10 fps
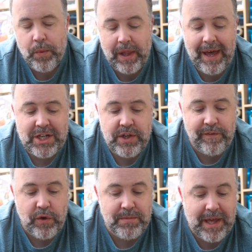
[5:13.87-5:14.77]
Well, I actually
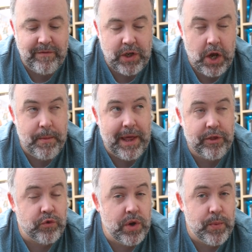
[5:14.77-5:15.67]
filmed that video
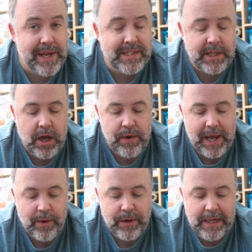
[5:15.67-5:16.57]
about three weeks ago
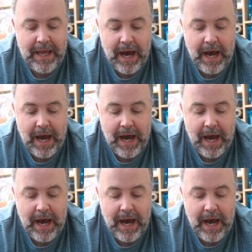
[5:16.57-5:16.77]
now,